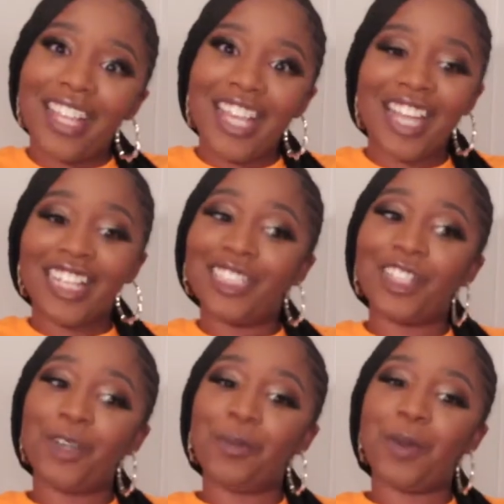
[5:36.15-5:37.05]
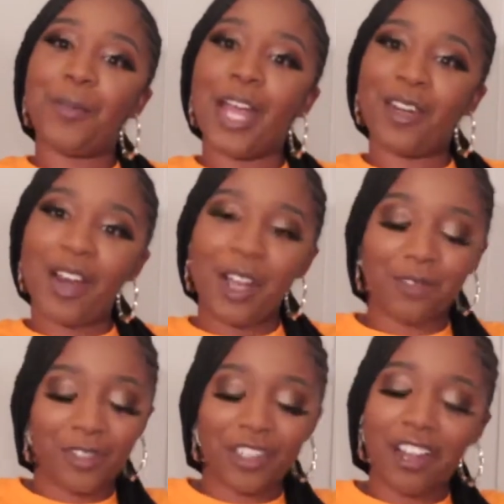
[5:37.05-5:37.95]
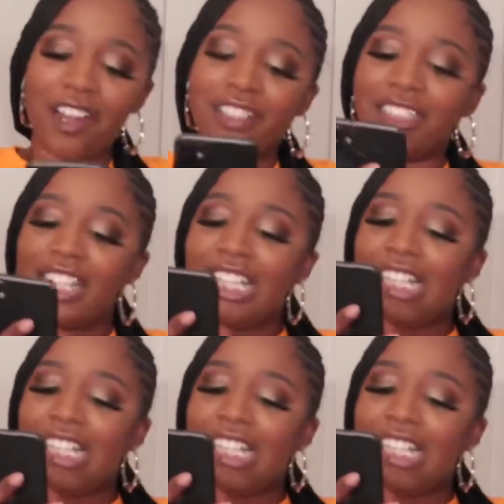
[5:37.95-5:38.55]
yeah, that's a little bit of background for y'all.